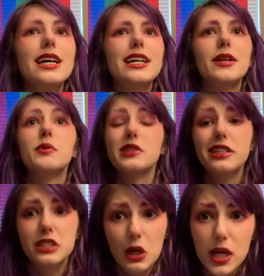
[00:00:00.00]
And I'm really
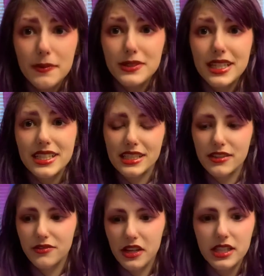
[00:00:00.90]
sorry about that in
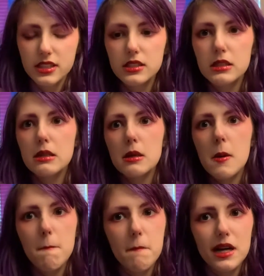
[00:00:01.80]
advance,
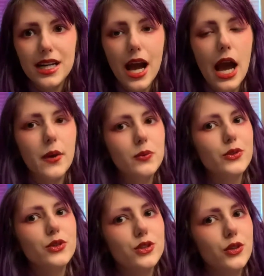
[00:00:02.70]
but I will
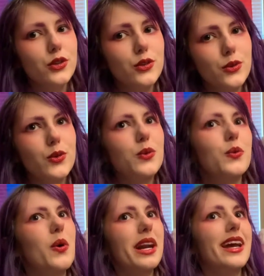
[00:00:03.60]
show you
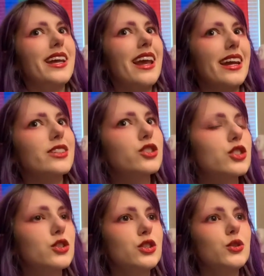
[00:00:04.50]
what I can show
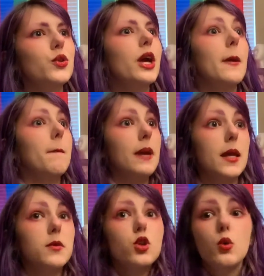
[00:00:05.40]
you, and
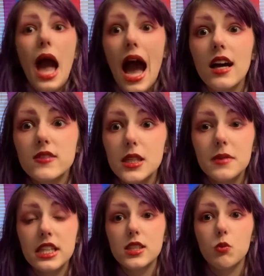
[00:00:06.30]
maybe you have some of
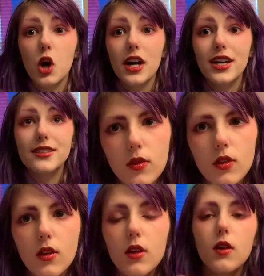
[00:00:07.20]
these products.
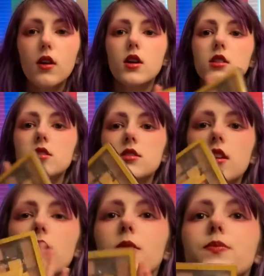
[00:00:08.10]

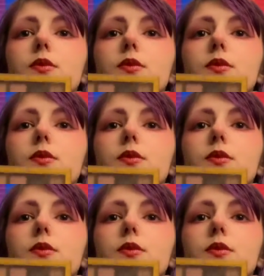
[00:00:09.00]
So,